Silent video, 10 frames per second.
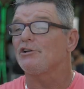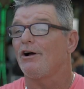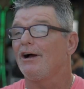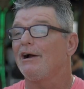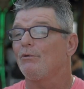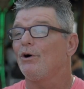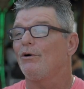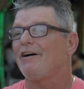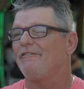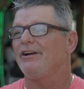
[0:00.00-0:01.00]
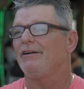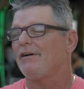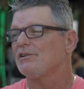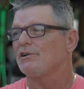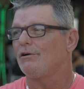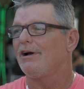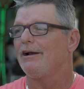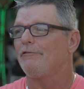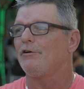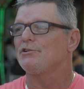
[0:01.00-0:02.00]
song I wrote. I figured if I was going to
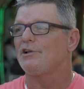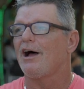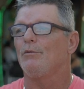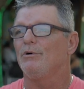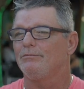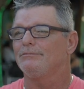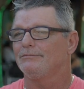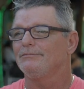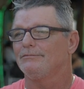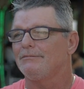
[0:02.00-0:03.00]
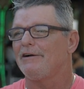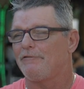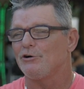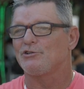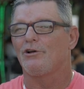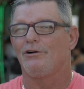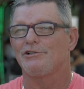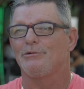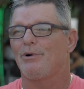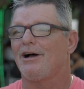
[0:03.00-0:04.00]
write a first album, my first song
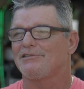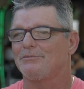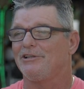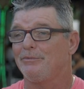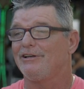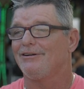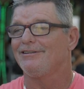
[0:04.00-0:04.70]
should possibly be on